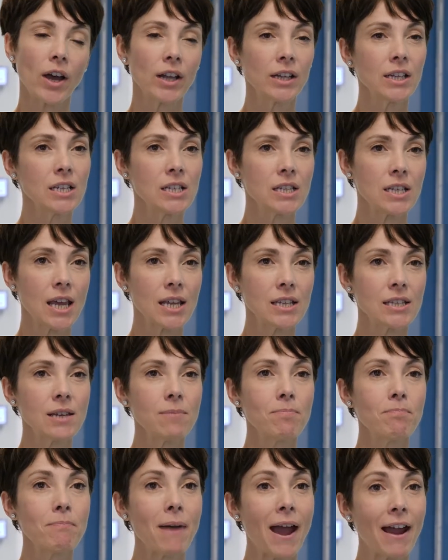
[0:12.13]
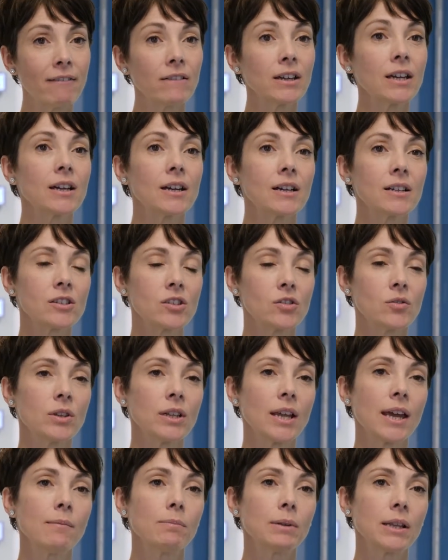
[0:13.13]
unintended barrier to
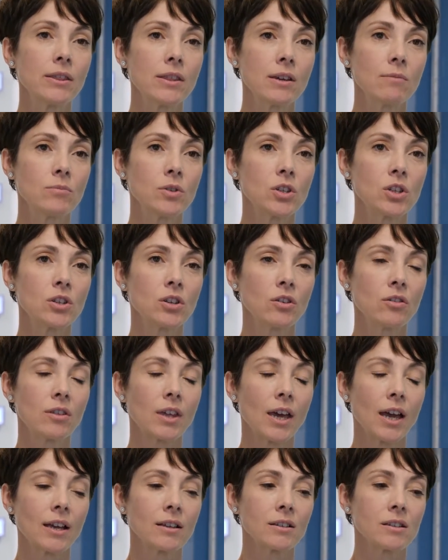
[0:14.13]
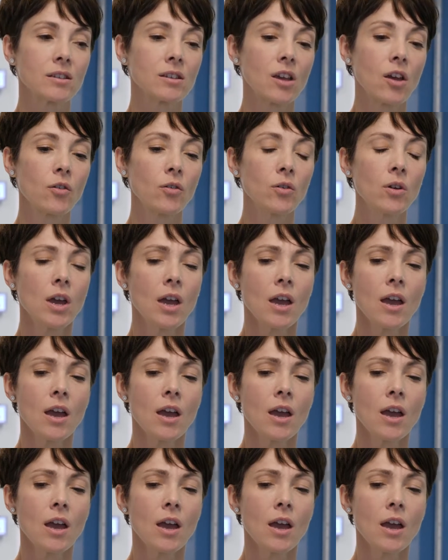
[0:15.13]
enabling them to do that. So